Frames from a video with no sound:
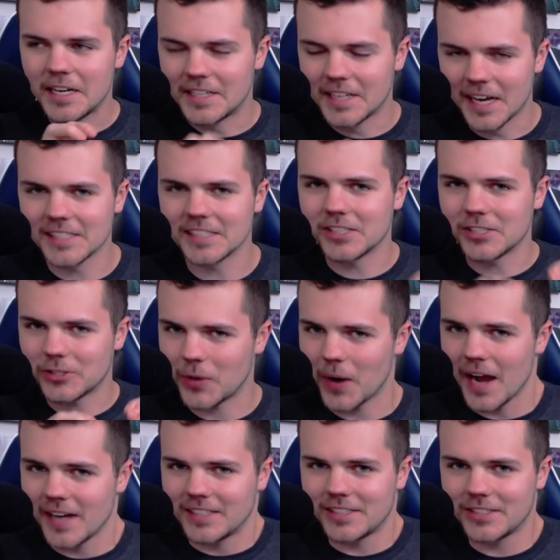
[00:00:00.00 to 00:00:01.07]
doesn't
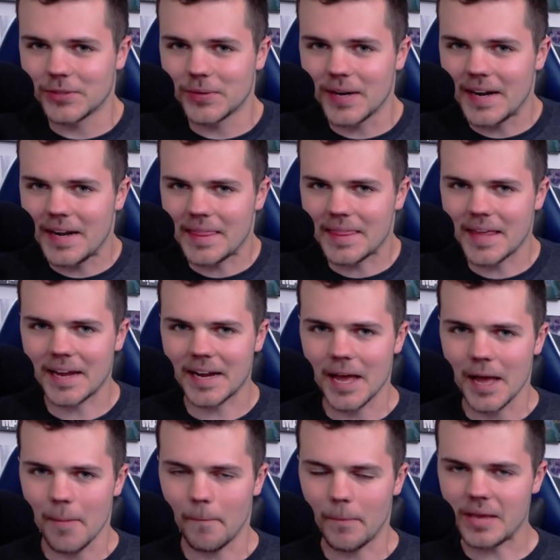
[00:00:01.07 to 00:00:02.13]
try to do anything
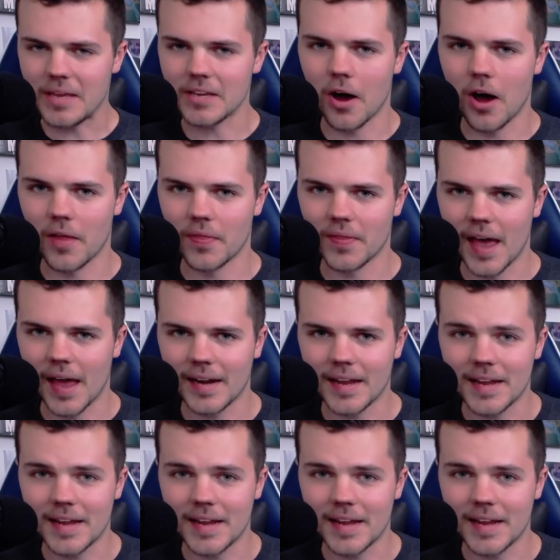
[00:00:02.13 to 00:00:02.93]
beyond that.